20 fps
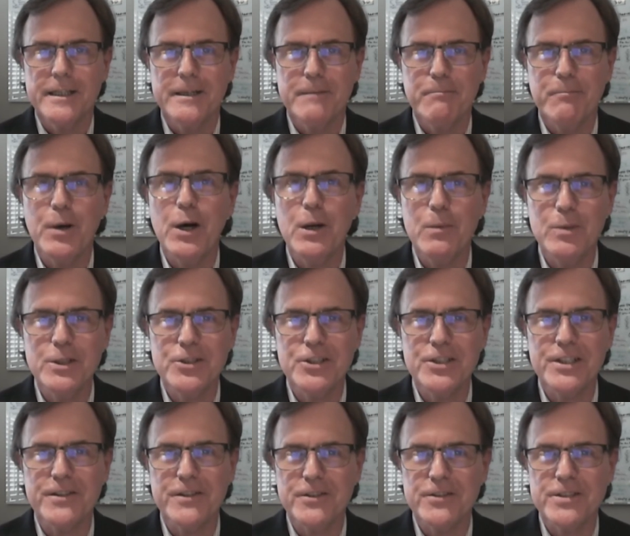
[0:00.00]

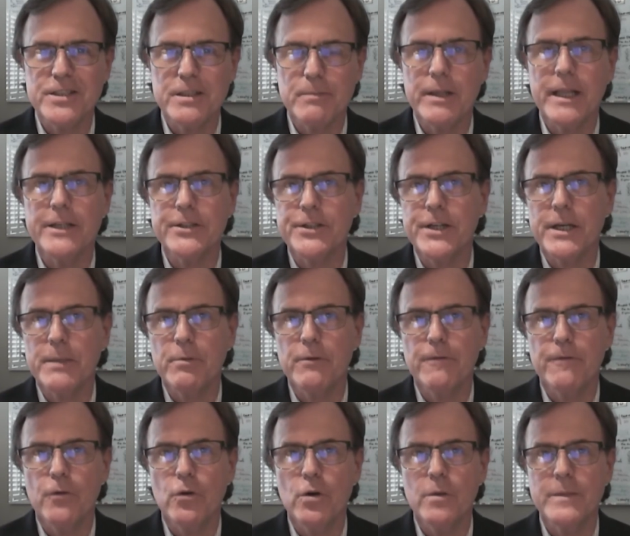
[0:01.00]
publishing their supply chain
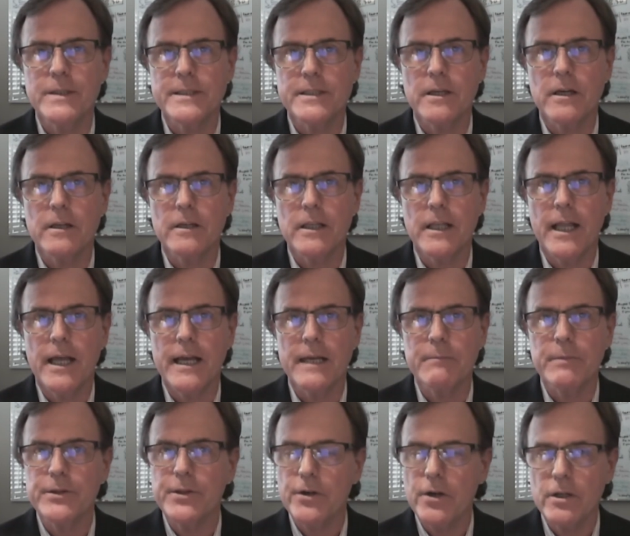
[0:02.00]
performance online,
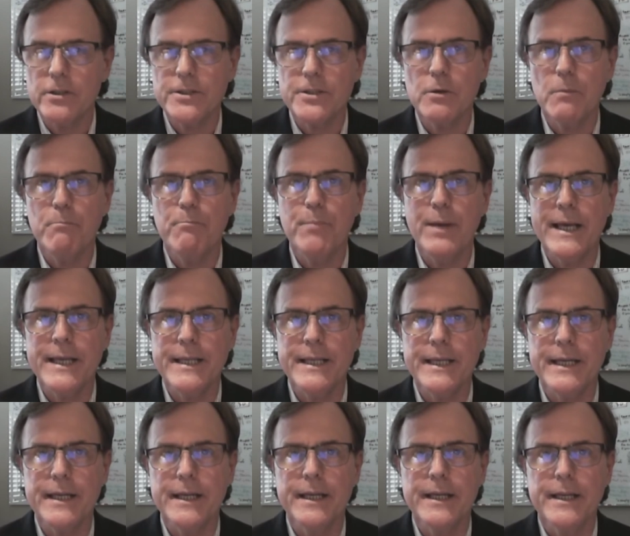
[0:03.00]
but they're also
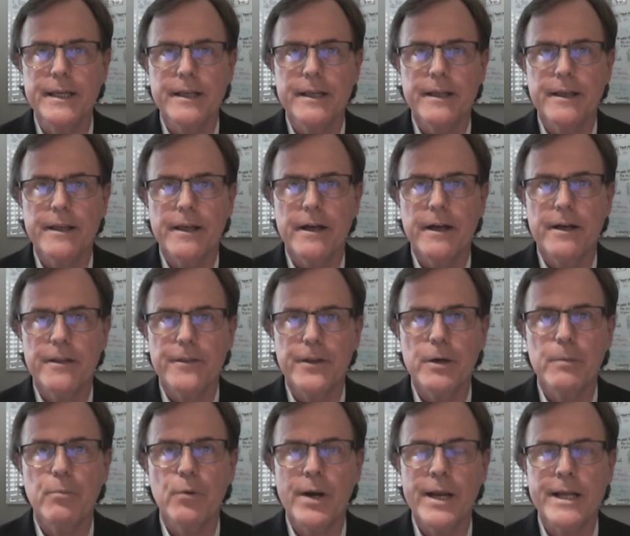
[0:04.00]
betting
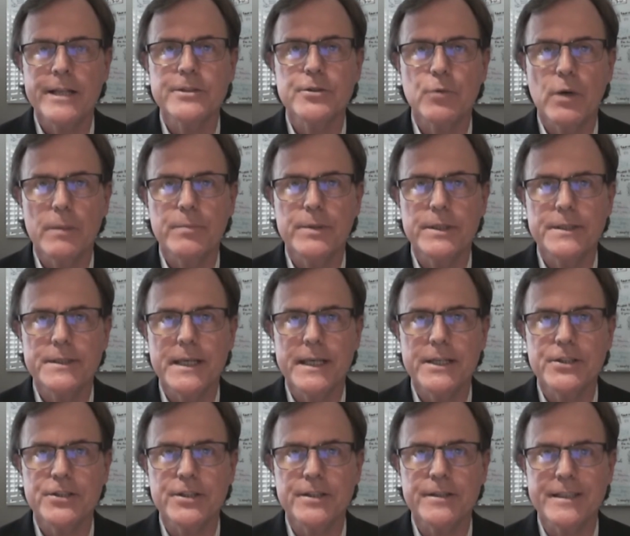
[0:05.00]
their brand's
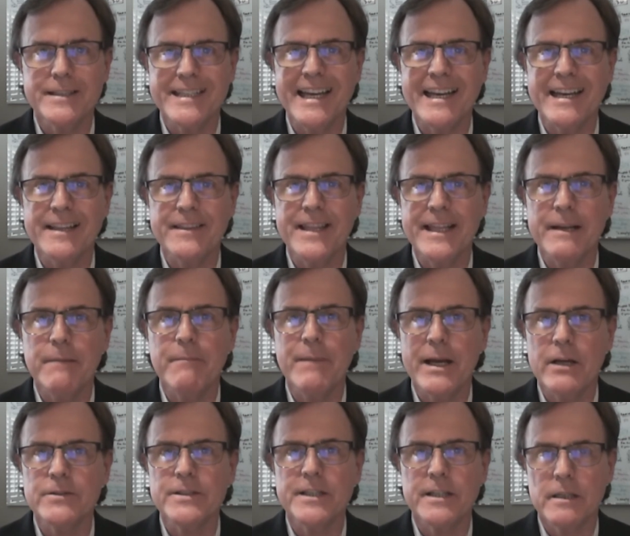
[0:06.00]
reputation that
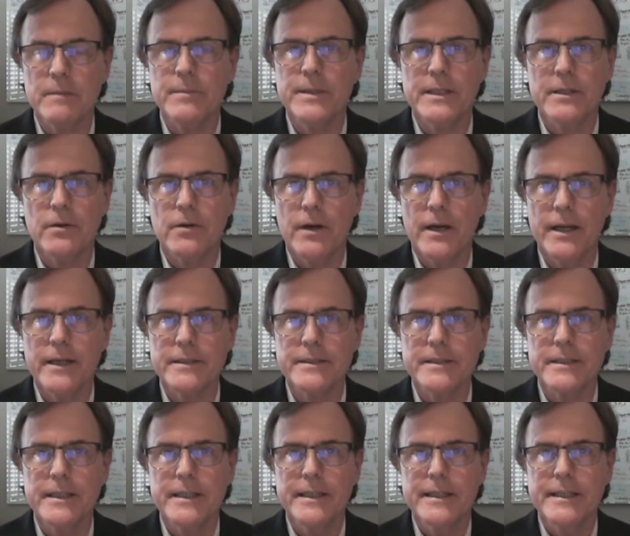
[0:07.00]
amount's going to be
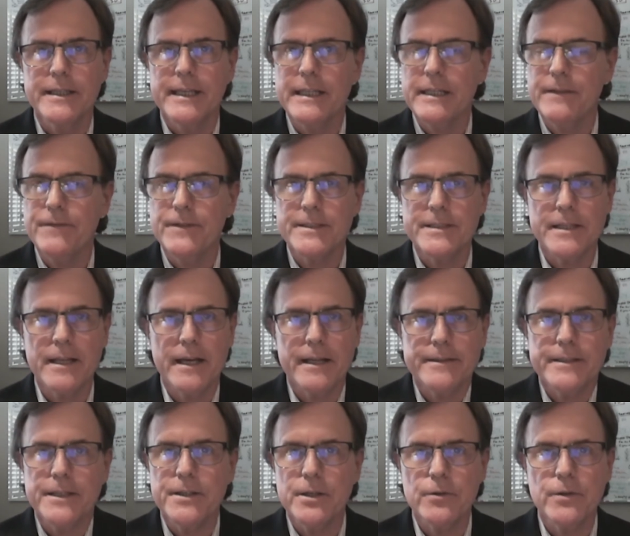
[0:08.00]
correct. And if it's
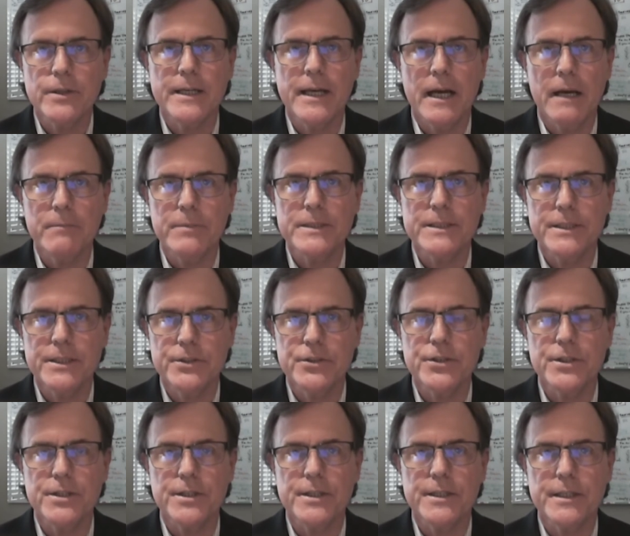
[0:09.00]
not, they know the
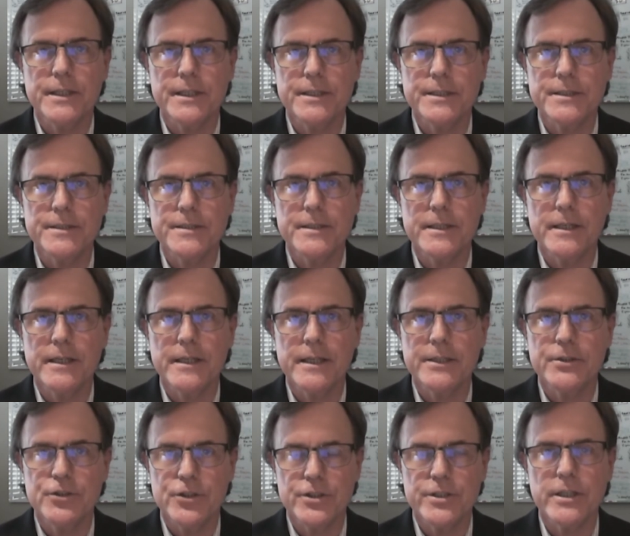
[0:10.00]
competition is
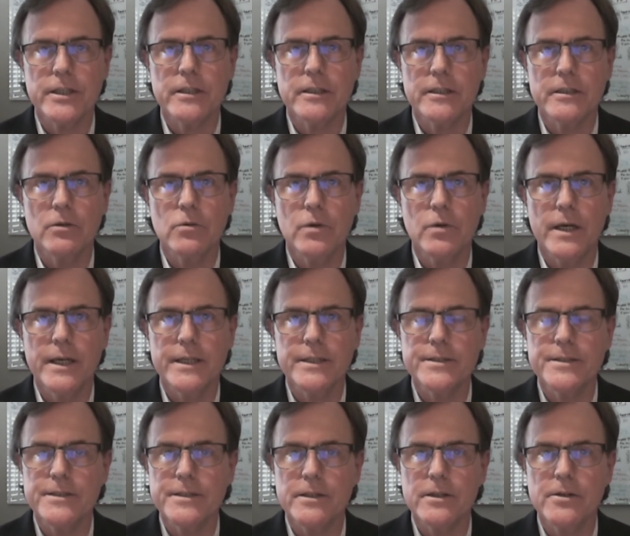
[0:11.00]
just a click away.
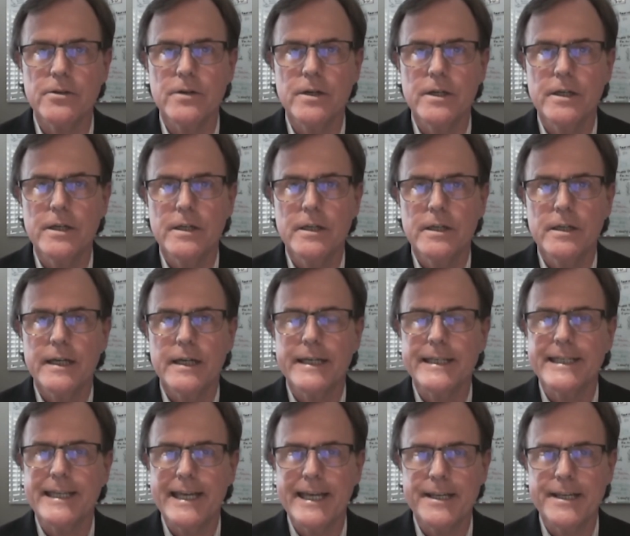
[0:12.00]
So
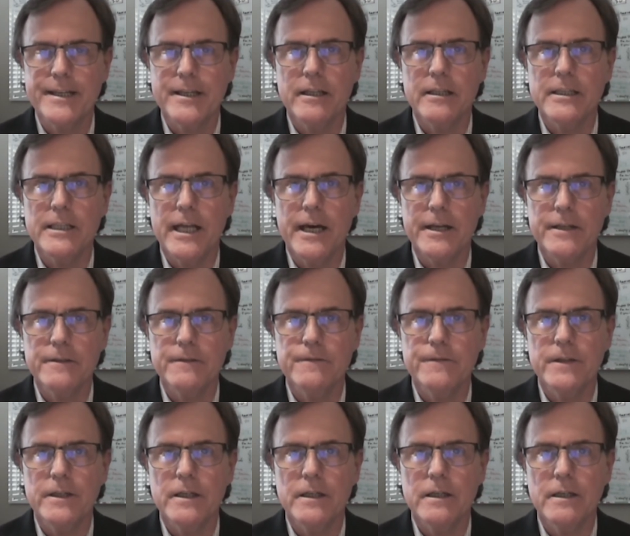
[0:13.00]
again, a lot
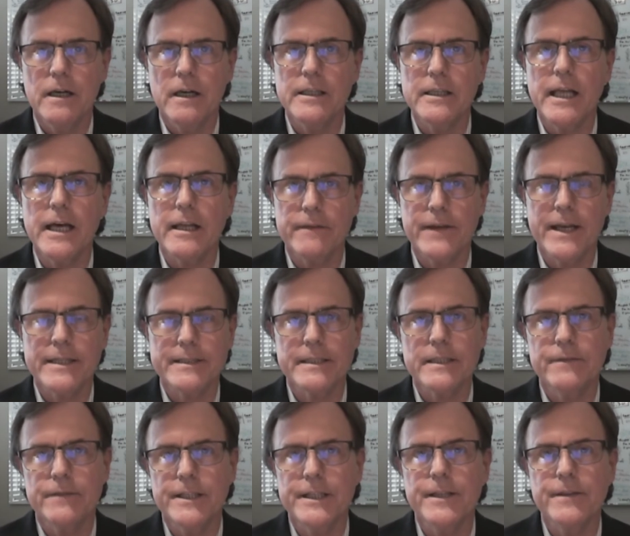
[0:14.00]
of
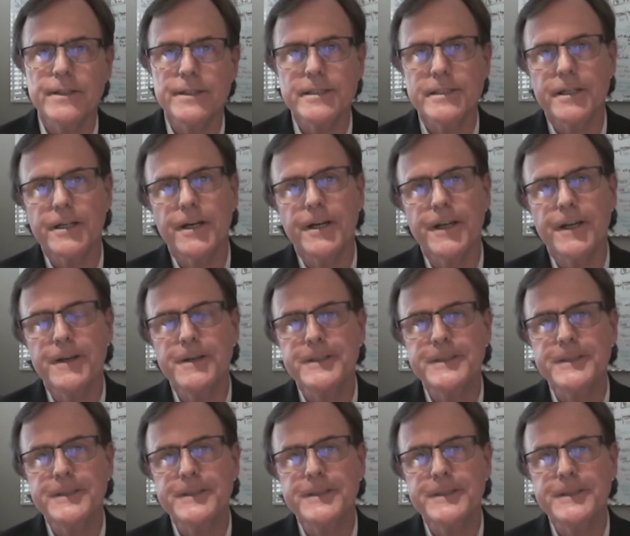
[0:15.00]
activity in this area.